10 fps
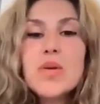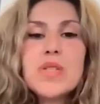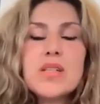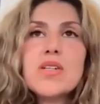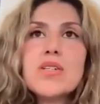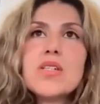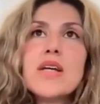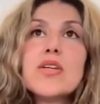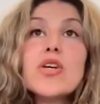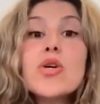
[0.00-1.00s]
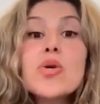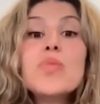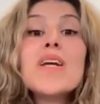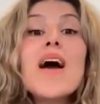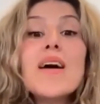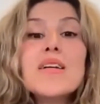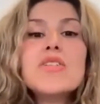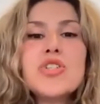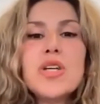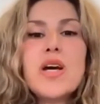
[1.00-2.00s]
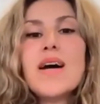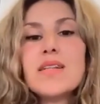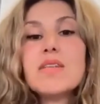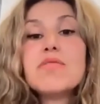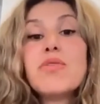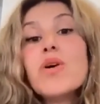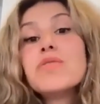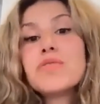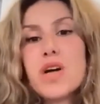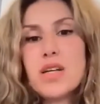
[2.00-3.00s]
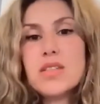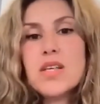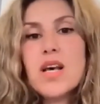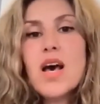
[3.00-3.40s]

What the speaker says: and there's like human energy at the forefront,